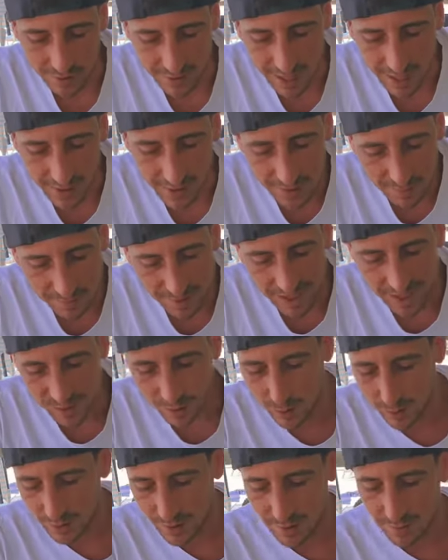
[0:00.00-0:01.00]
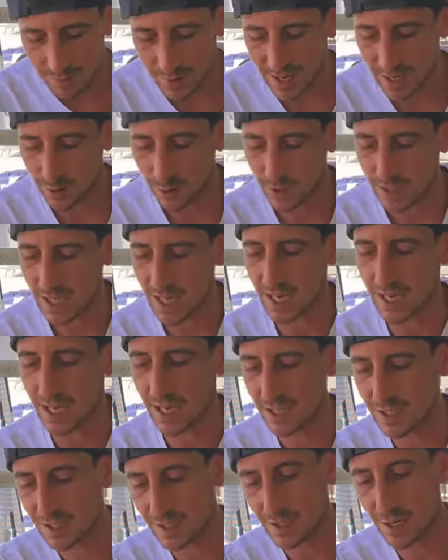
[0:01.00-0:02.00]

now the bigger the bigger tickets